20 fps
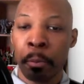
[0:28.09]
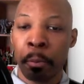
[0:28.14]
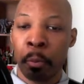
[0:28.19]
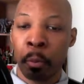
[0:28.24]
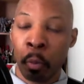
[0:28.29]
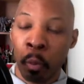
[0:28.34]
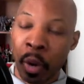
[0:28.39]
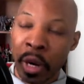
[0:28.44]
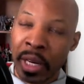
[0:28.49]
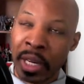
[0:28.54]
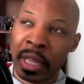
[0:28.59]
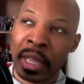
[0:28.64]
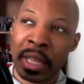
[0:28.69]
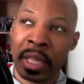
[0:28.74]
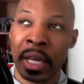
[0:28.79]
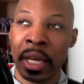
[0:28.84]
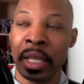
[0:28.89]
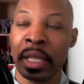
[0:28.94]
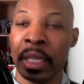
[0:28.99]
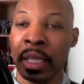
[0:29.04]
One
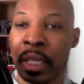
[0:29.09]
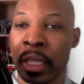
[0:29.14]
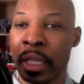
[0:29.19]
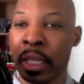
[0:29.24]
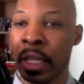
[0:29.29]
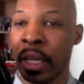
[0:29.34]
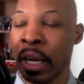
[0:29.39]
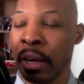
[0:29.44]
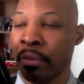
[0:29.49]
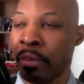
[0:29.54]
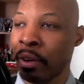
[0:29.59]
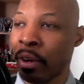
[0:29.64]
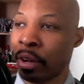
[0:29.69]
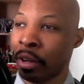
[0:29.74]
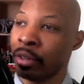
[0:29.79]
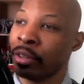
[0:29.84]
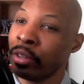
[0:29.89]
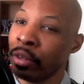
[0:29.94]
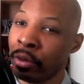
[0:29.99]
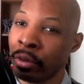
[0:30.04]
thing that I've
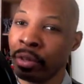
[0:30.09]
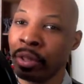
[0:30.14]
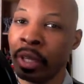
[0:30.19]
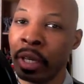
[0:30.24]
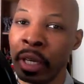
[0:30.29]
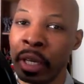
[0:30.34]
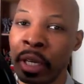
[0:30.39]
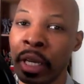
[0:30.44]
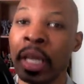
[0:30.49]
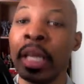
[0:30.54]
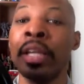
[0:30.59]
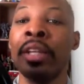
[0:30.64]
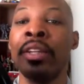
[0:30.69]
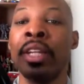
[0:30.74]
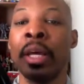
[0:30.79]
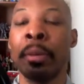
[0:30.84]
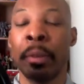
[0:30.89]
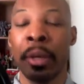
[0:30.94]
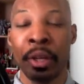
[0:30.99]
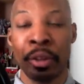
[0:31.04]
also seen is
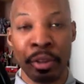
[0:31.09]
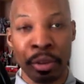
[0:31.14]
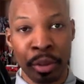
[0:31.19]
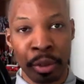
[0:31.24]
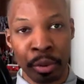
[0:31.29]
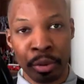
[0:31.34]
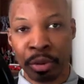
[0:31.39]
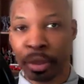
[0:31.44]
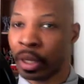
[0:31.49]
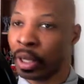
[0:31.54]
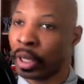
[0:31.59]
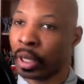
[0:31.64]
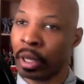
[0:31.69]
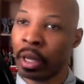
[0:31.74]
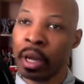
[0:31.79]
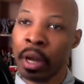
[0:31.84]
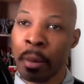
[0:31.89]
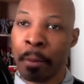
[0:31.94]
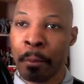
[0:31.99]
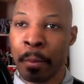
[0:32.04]
them introducing
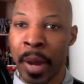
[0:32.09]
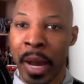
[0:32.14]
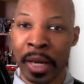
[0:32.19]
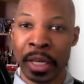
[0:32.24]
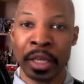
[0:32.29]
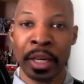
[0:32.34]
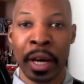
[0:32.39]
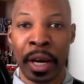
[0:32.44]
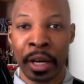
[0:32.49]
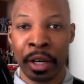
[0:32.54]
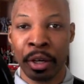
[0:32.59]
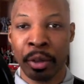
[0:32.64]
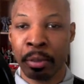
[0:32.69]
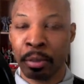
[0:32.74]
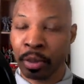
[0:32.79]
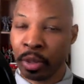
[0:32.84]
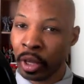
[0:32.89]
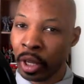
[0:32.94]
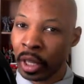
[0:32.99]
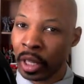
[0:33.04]
magic items
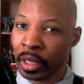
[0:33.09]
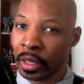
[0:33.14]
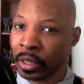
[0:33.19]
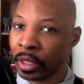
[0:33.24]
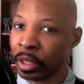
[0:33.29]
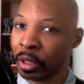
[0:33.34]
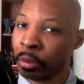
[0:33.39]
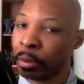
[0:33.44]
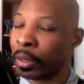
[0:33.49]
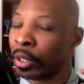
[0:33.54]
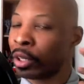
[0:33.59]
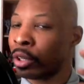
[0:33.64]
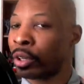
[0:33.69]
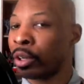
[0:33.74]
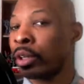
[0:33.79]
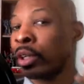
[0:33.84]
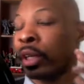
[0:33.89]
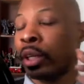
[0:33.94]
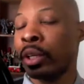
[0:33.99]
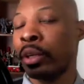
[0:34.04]
a little bit
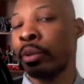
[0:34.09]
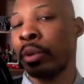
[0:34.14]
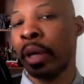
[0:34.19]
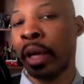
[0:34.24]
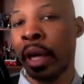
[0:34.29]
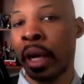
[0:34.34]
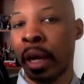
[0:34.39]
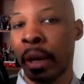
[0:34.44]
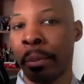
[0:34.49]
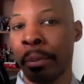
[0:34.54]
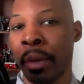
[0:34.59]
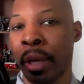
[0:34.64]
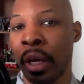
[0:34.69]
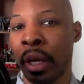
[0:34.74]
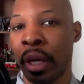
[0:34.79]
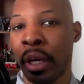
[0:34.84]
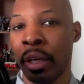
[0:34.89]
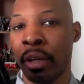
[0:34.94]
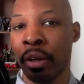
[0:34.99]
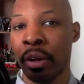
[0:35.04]
early into a
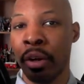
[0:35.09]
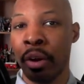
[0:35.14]
campaign